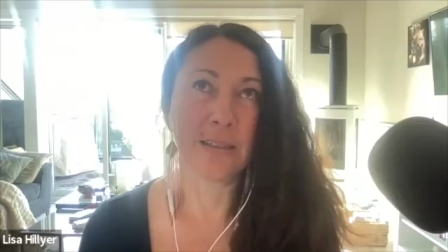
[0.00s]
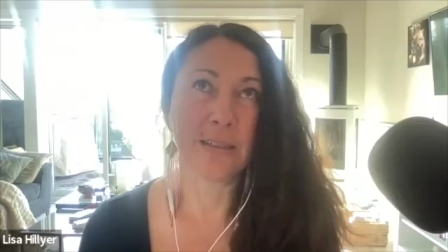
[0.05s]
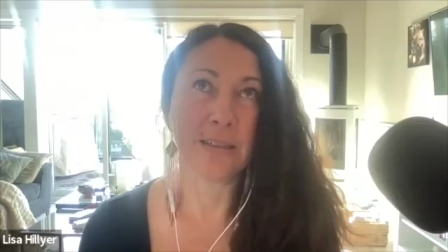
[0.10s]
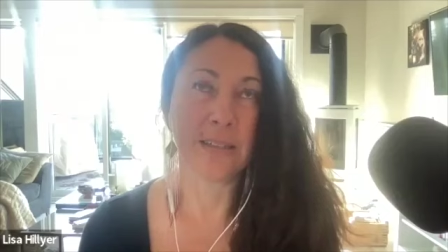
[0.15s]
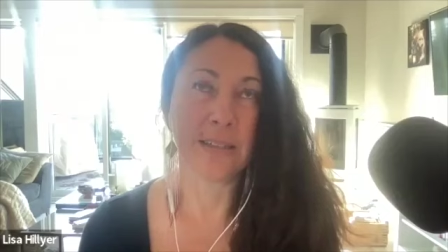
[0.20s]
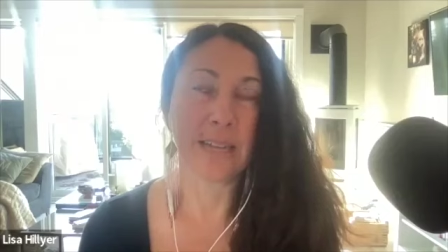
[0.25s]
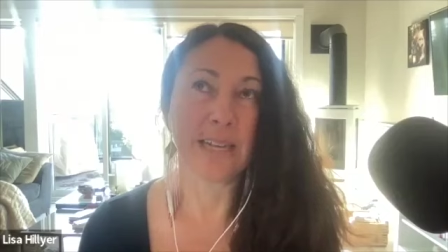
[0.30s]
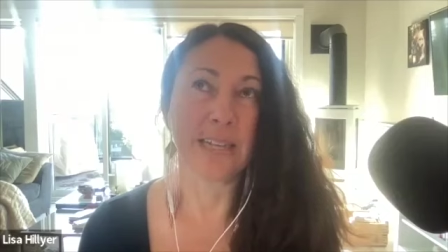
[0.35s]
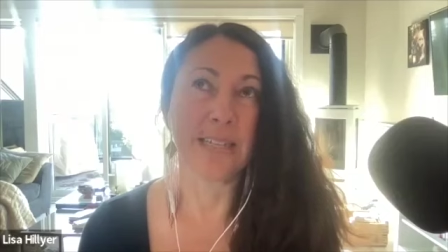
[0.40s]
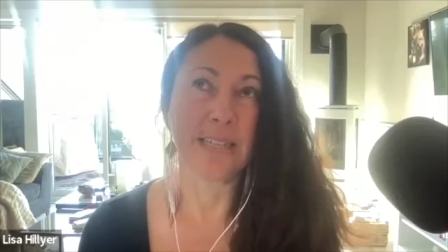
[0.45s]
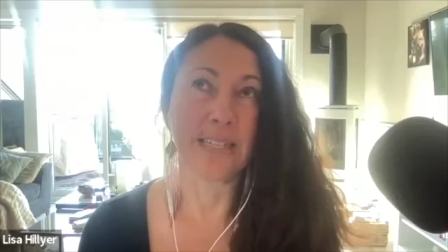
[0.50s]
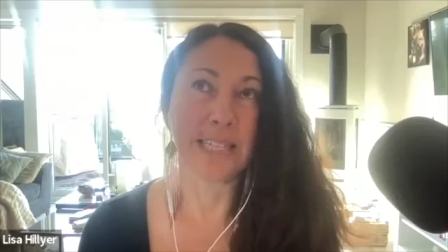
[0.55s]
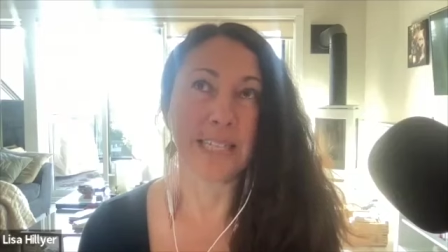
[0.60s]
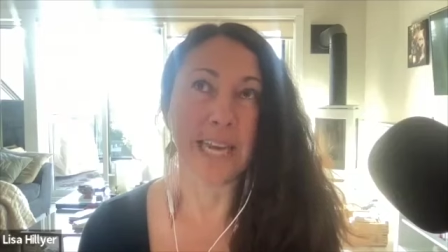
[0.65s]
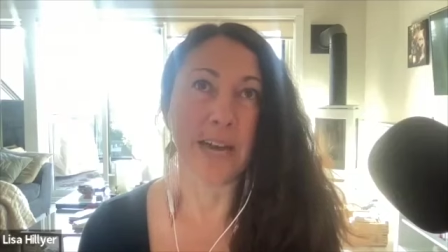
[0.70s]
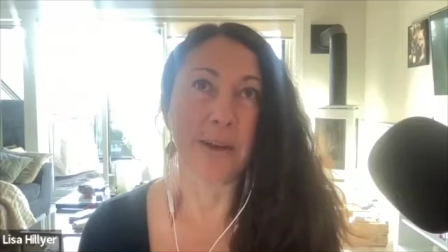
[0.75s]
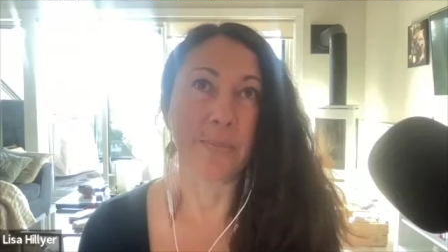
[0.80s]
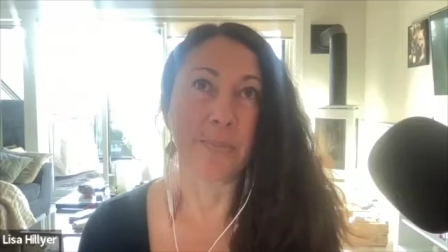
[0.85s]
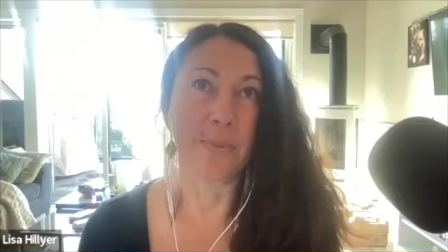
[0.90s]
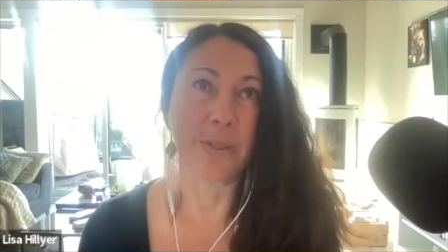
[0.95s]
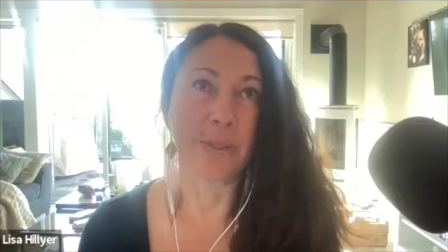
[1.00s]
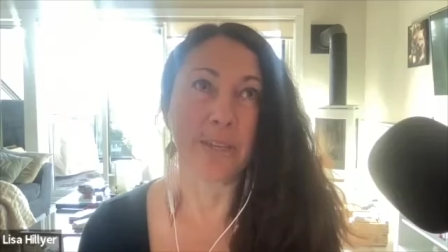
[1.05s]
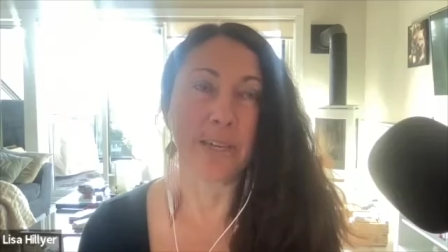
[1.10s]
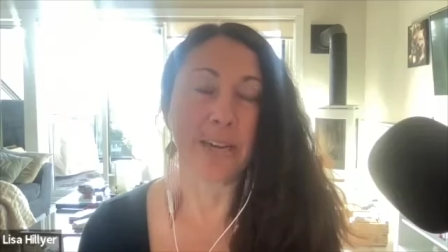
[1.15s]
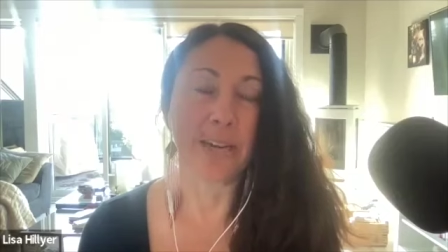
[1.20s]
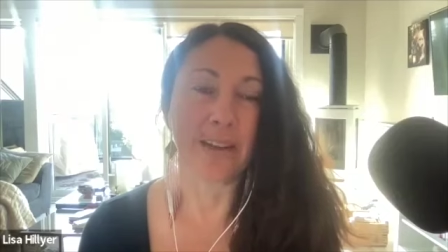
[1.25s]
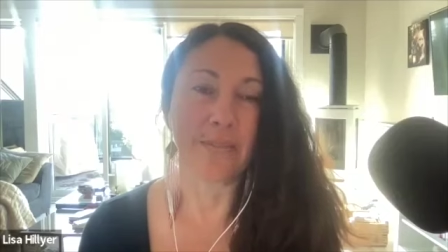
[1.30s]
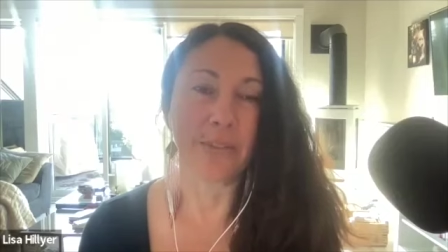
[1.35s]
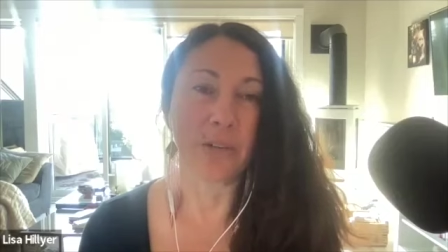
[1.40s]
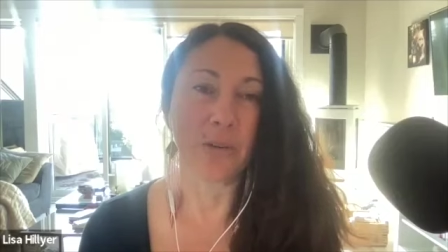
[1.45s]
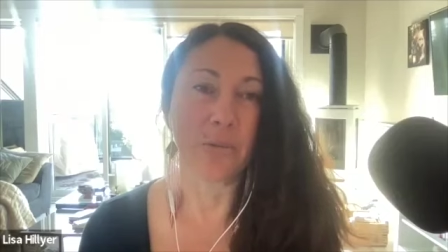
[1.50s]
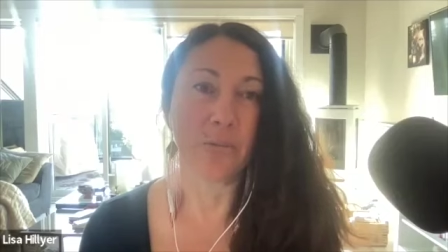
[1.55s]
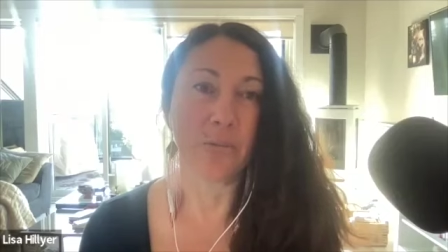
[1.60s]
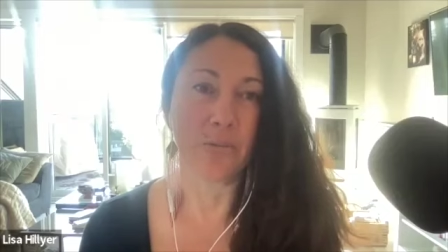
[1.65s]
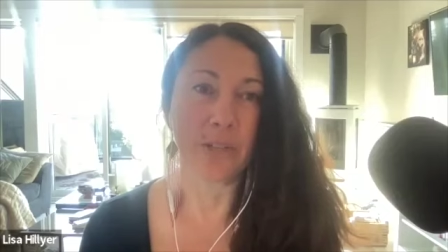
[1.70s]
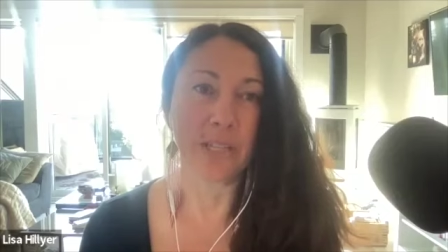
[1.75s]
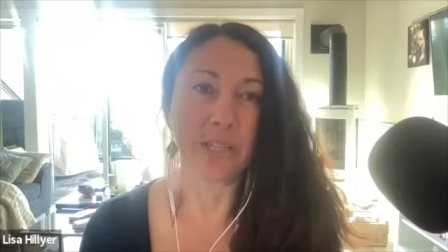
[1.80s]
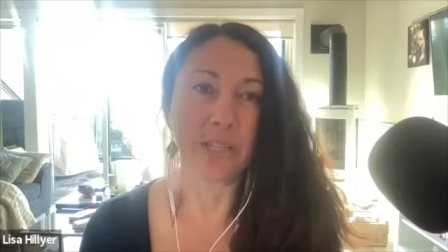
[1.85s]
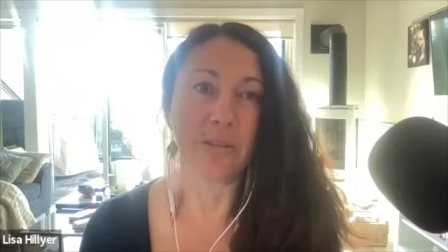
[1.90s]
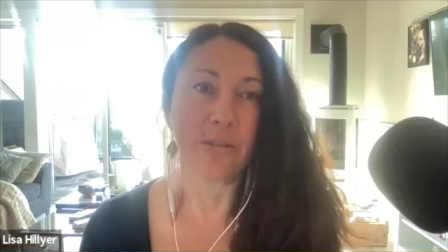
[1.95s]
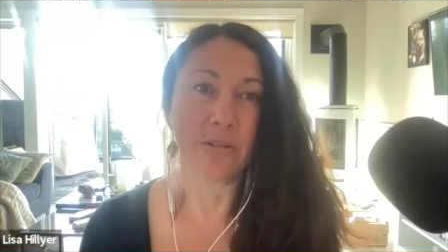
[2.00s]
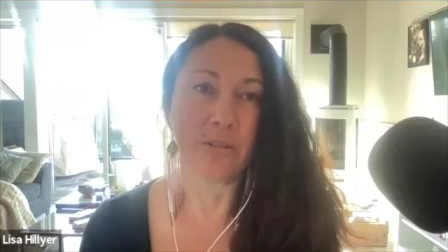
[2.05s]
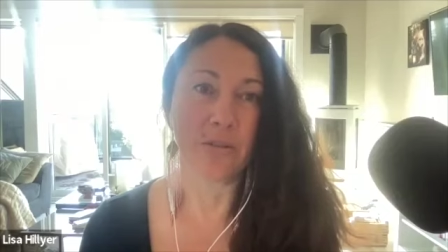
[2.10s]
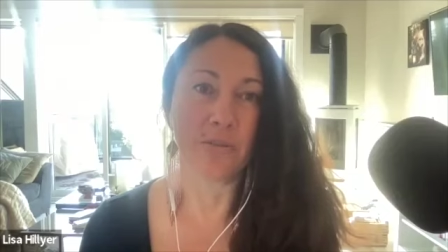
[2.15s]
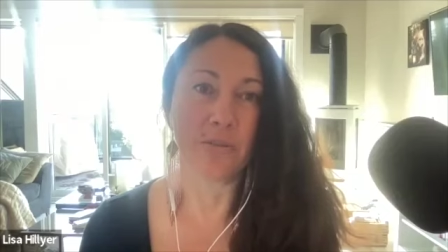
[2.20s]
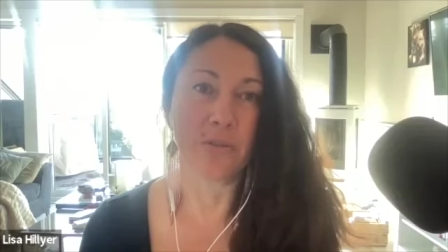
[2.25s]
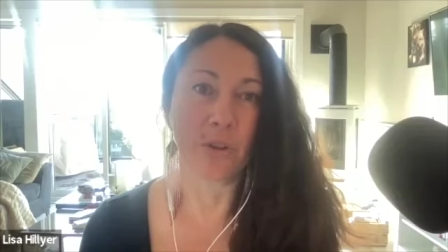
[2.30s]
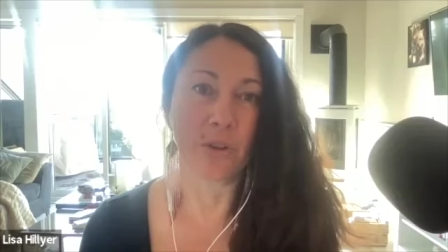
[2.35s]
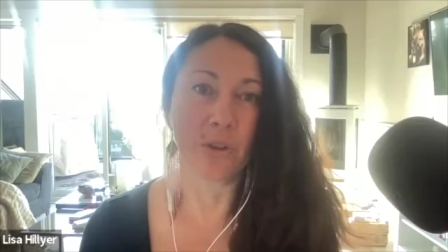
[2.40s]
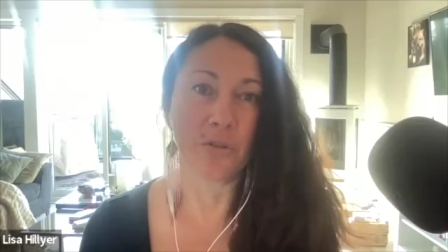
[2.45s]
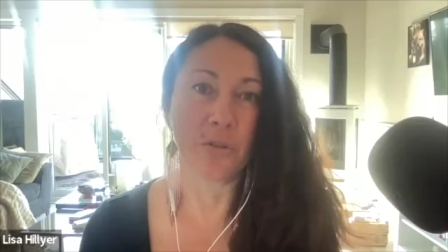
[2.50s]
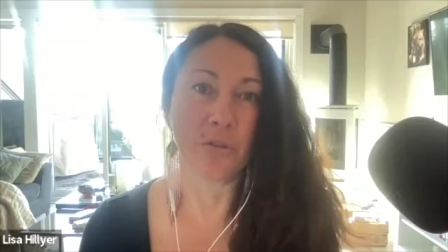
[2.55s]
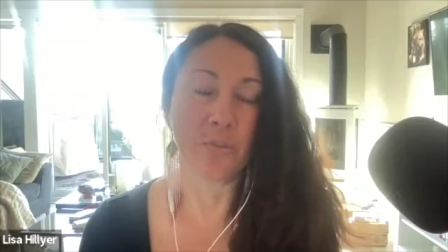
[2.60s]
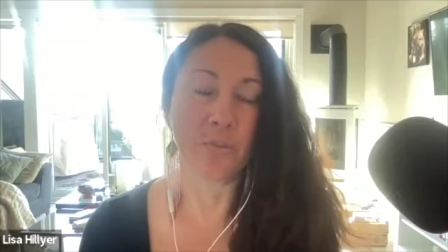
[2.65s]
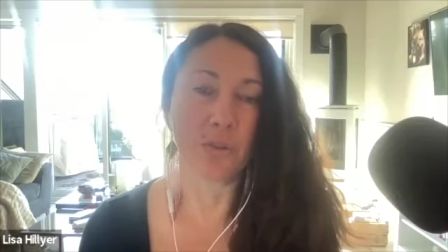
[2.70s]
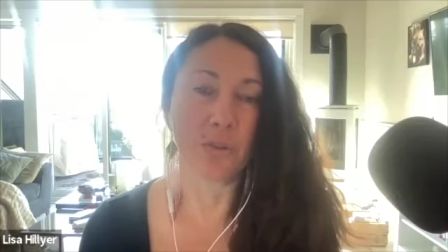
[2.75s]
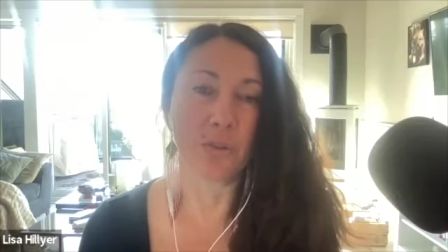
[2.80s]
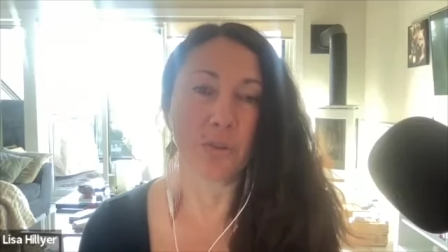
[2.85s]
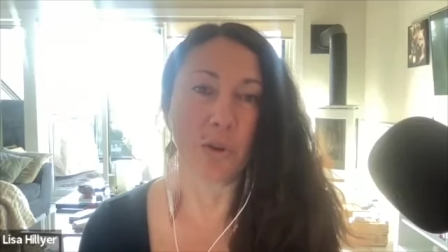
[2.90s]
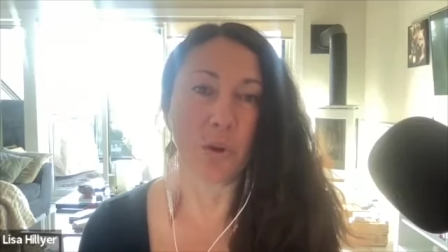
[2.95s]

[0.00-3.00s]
that depth and having real, vulnerable,